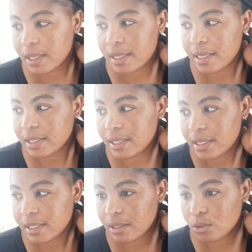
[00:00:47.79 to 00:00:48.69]
there's,
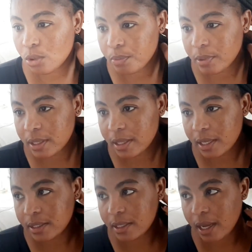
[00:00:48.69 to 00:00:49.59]
there's a topic
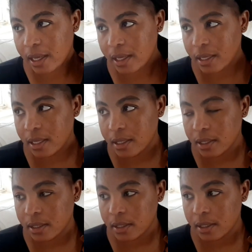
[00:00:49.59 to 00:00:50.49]
that I
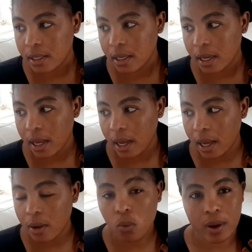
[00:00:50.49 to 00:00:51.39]

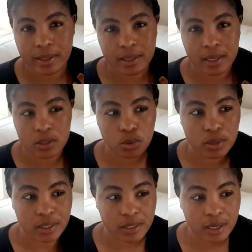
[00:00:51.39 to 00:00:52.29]
I want us to
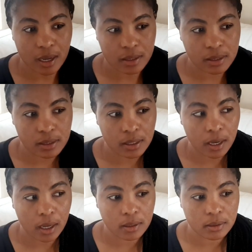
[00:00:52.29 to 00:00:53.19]
discuss
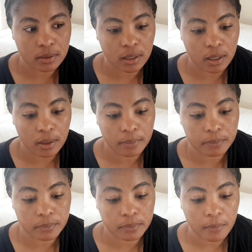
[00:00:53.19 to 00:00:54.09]
and
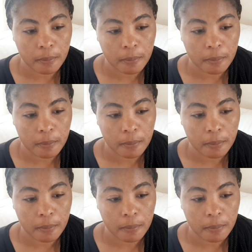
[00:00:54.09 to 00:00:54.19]
um,